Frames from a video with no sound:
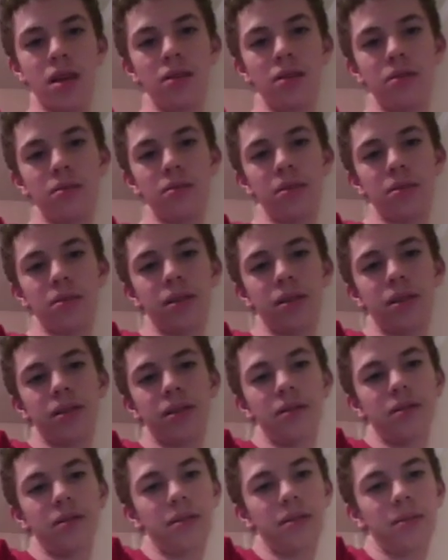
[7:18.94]
I won't be able to
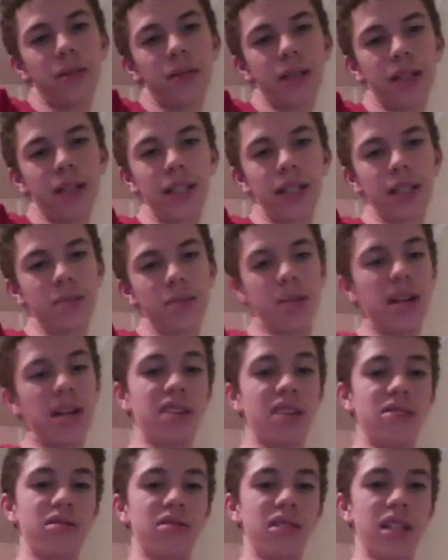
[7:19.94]
do something like this, but I
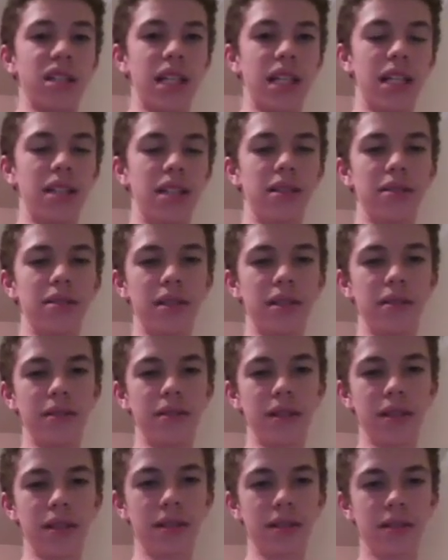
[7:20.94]
don't really need to
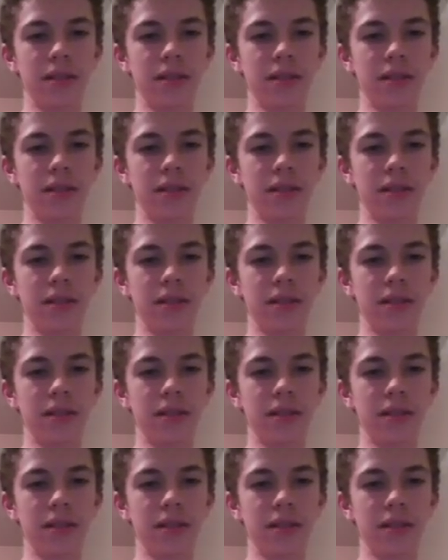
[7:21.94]
anyway.